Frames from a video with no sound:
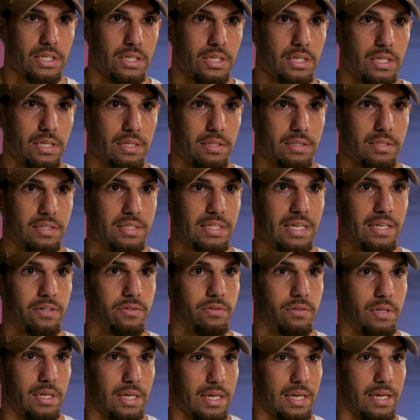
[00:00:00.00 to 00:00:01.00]
like
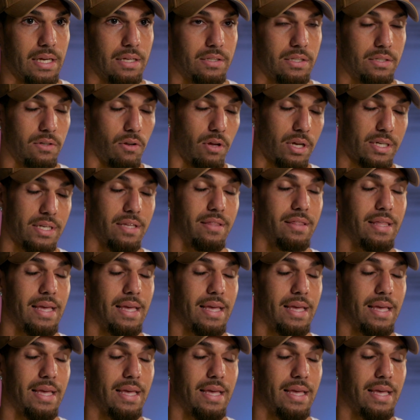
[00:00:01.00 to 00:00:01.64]
to